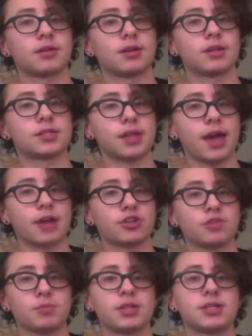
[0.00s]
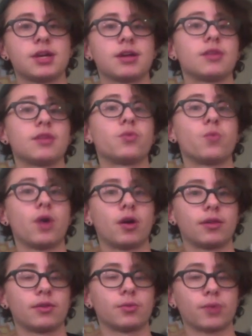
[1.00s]
and it's action being taken in
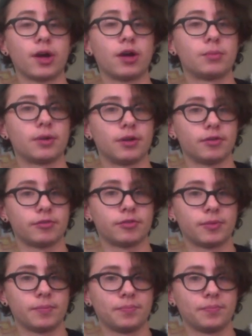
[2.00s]
the realm of